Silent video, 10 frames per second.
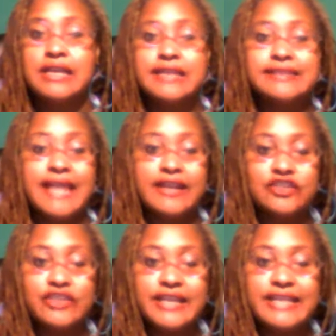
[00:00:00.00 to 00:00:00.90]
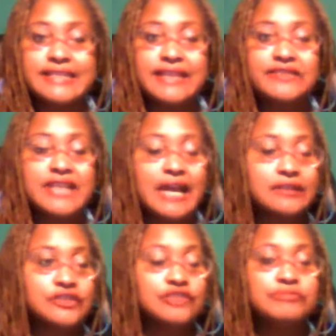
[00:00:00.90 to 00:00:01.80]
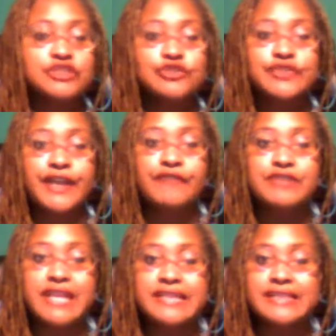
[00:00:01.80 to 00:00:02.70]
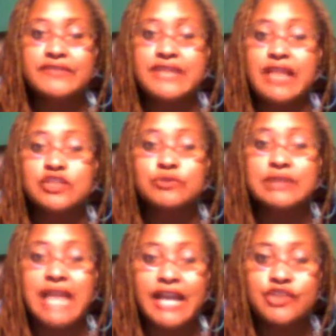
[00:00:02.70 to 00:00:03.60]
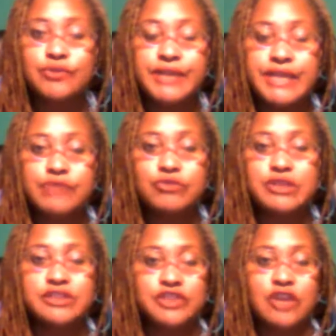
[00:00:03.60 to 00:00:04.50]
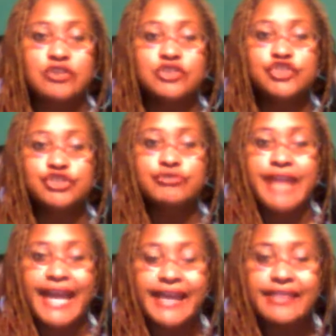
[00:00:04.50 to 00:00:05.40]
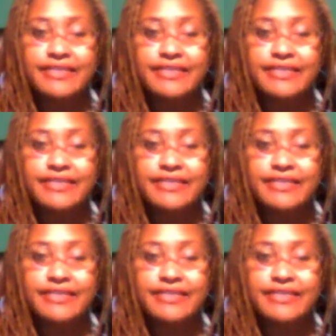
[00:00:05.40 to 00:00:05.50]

It's $997, but you sign up for $97, it will lock you in. We're going to start on June 8th.